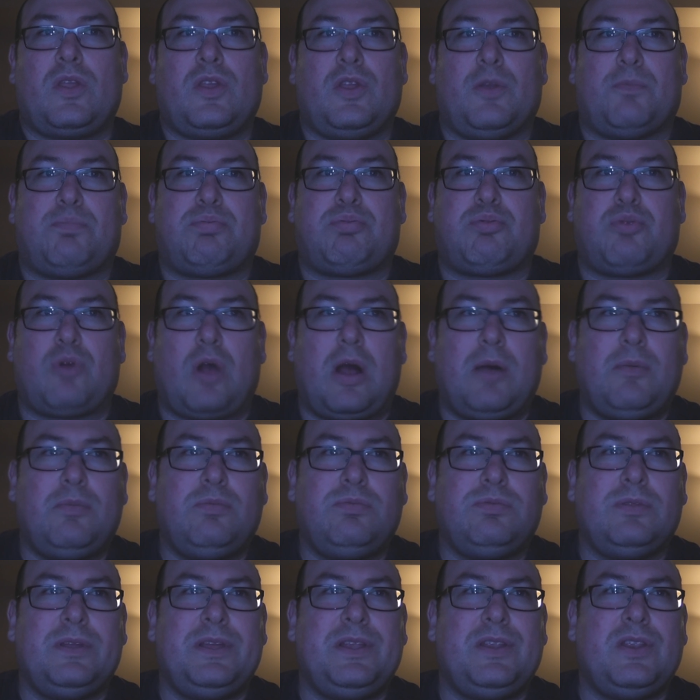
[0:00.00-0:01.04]
you're
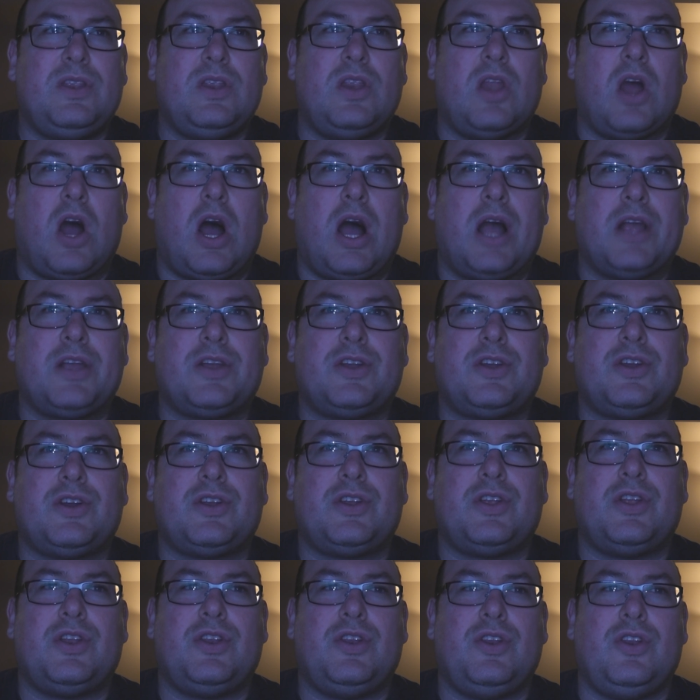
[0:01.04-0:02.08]
probably not
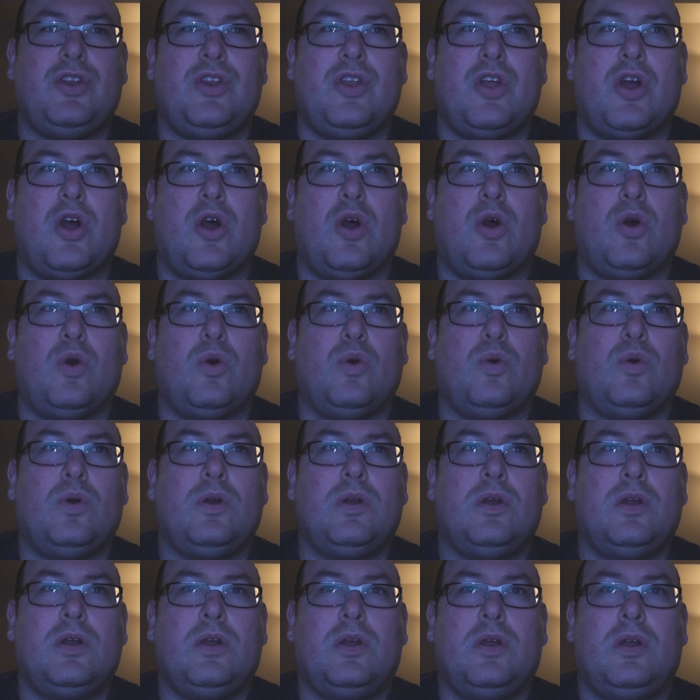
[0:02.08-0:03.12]
gonna
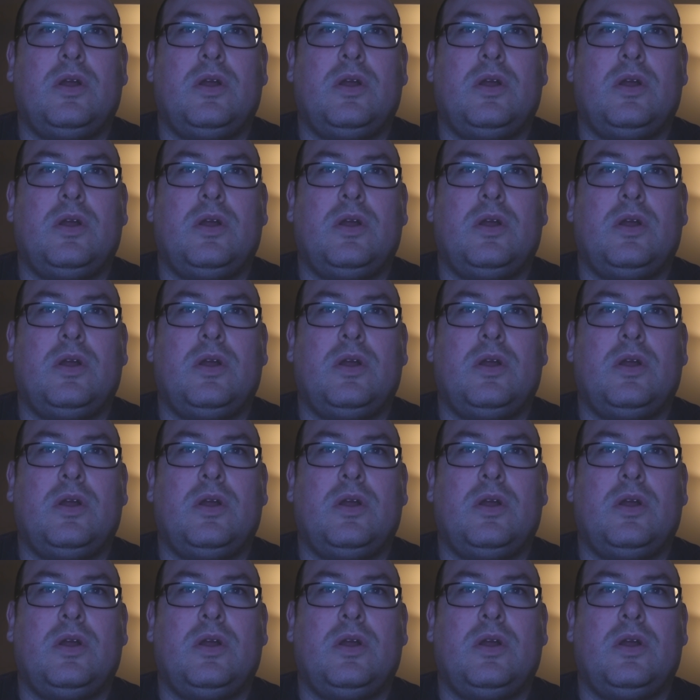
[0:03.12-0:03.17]
know